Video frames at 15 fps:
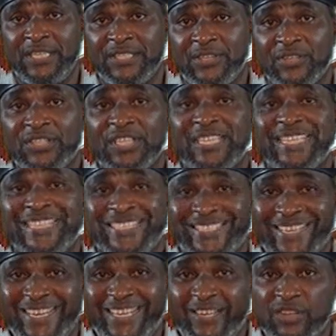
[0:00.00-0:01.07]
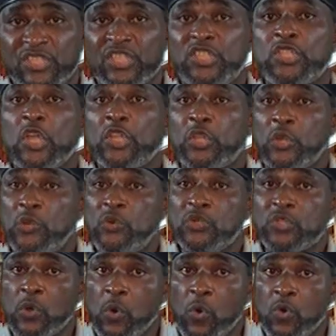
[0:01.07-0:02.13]
Jesus is telling us not to
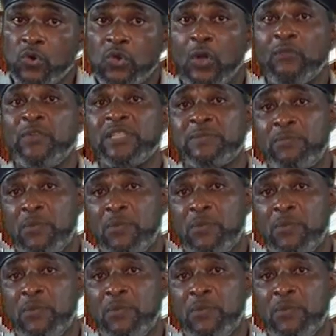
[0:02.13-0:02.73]
lose hold of